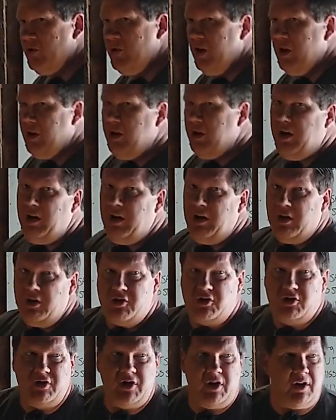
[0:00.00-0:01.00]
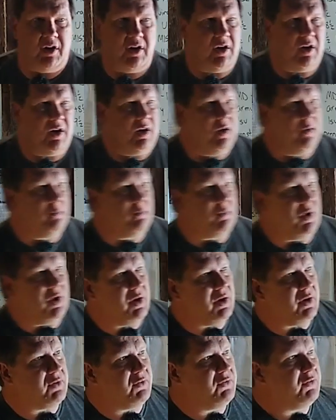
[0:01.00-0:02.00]
Shitty, shitty
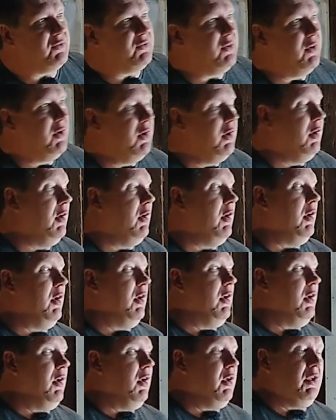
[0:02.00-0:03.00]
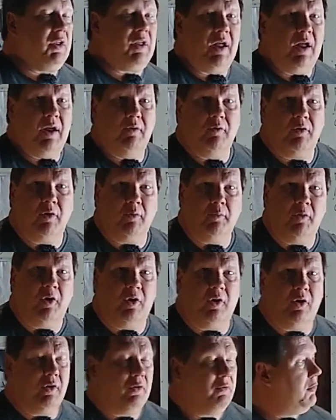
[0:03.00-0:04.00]
picks. You can't win them
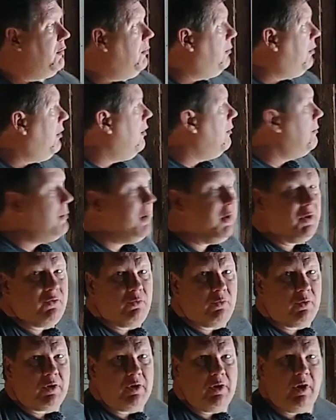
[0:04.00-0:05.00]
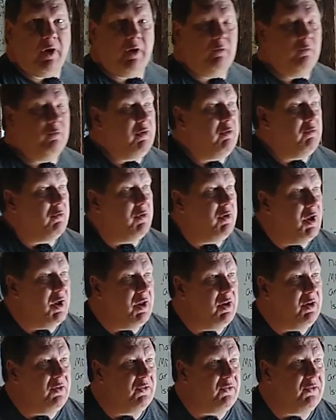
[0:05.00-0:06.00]
all. The pro picks were good. We were
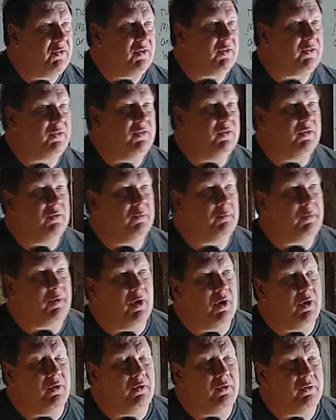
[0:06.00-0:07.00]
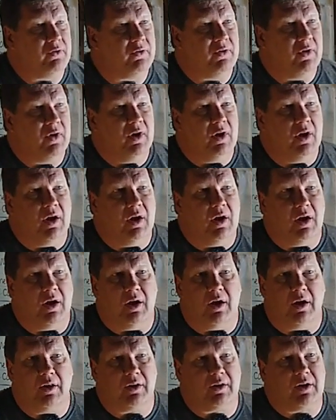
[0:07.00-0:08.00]
9-6 in the pros.
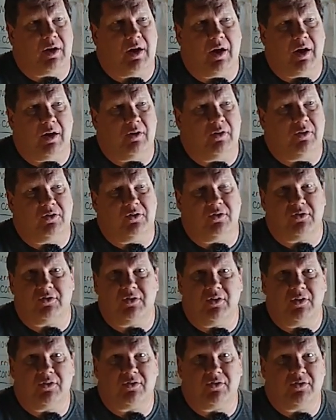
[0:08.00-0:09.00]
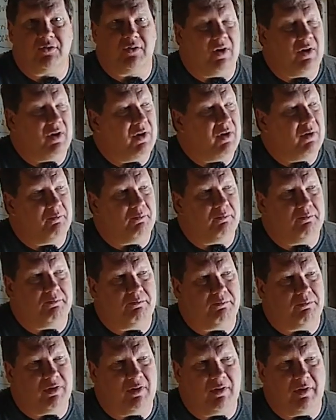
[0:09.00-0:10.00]
The college is just
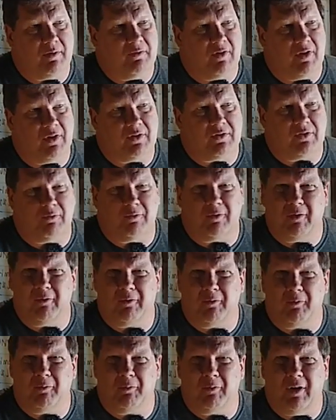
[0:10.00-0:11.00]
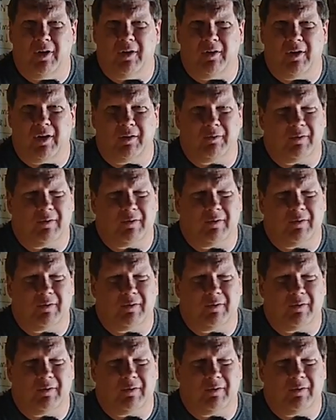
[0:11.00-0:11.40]
pretty much, we were, what,